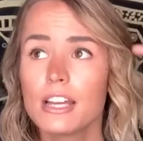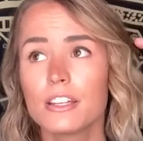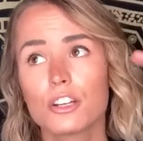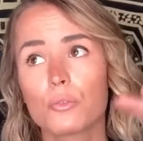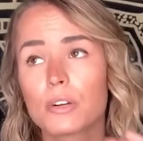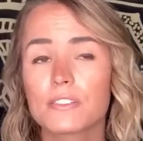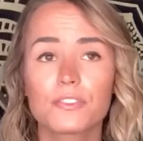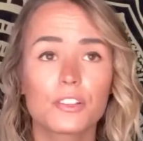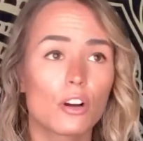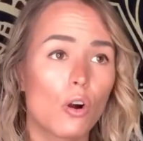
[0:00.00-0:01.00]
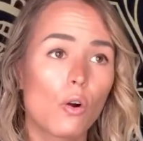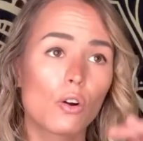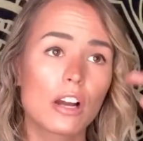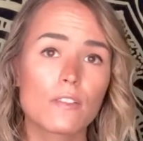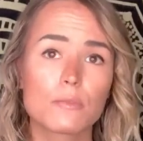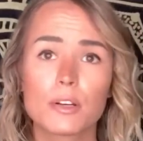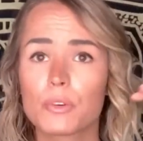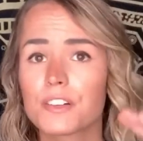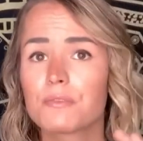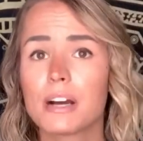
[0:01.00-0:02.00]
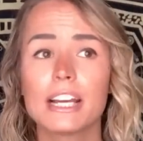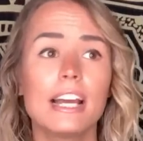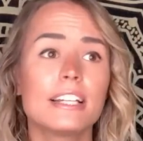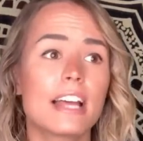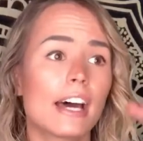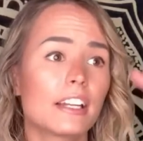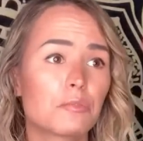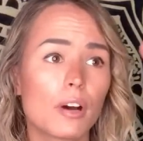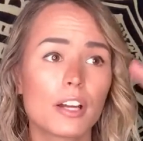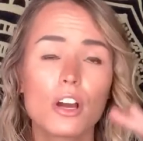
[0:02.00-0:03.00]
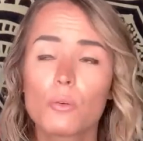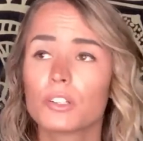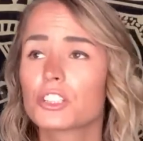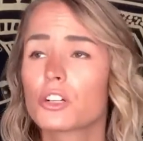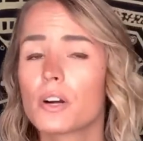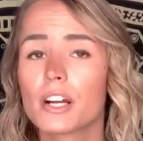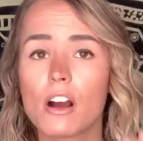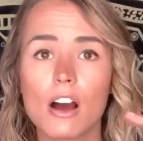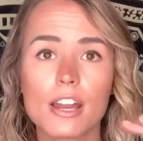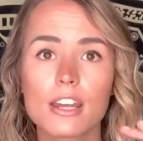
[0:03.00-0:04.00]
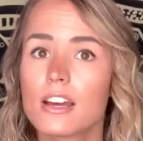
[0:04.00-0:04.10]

You know, what if they're a whole government? What if my dad is one? What's going on?